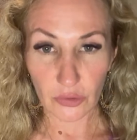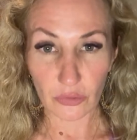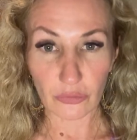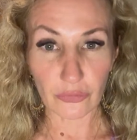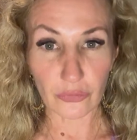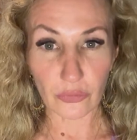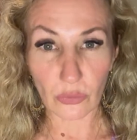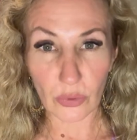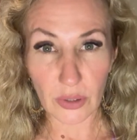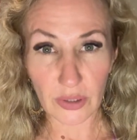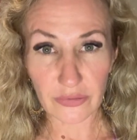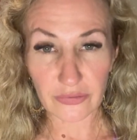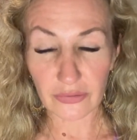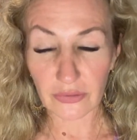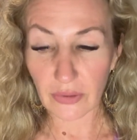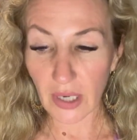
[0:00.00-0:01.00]
or
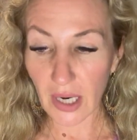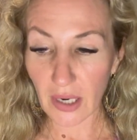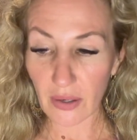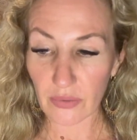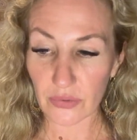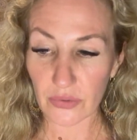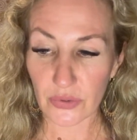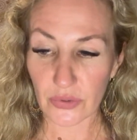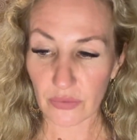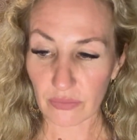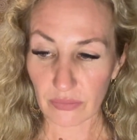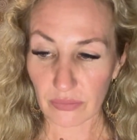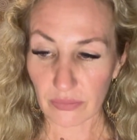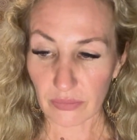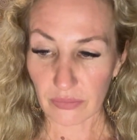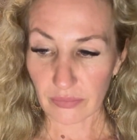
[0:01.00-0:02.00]
foreground.
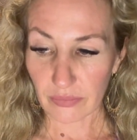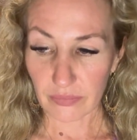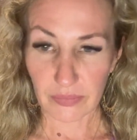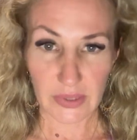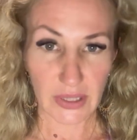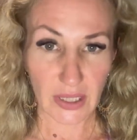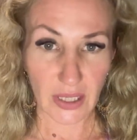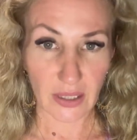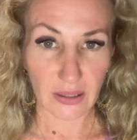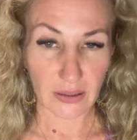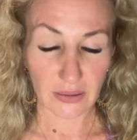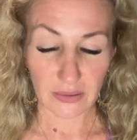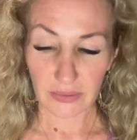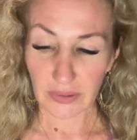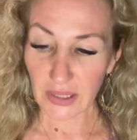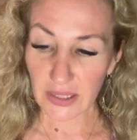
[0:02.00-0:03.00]
It's like
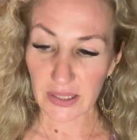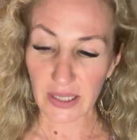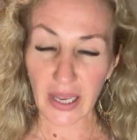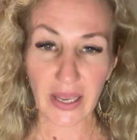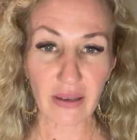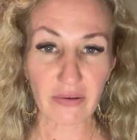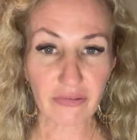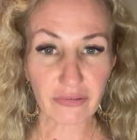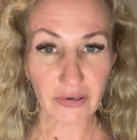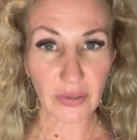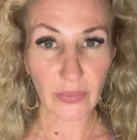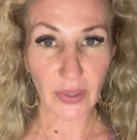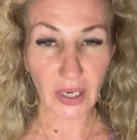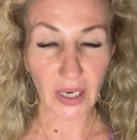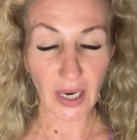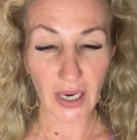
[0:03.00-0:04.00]
it's
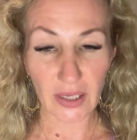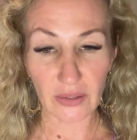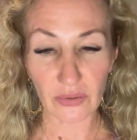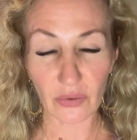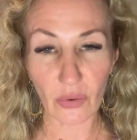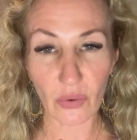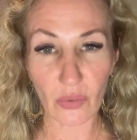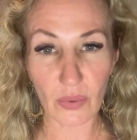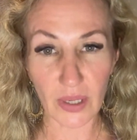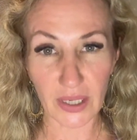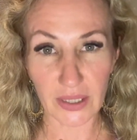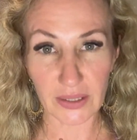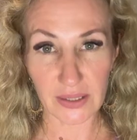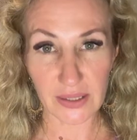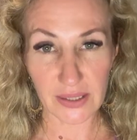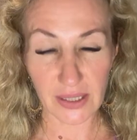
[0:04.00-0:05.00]
everywhere and nowhere
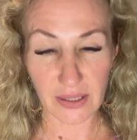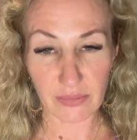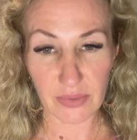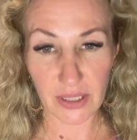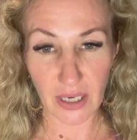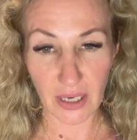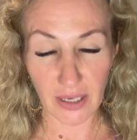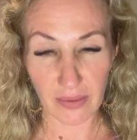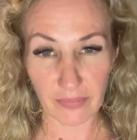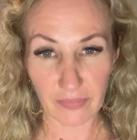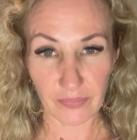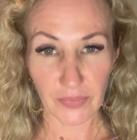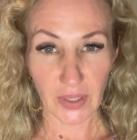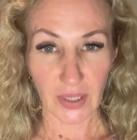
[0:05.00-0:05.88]
at the same time.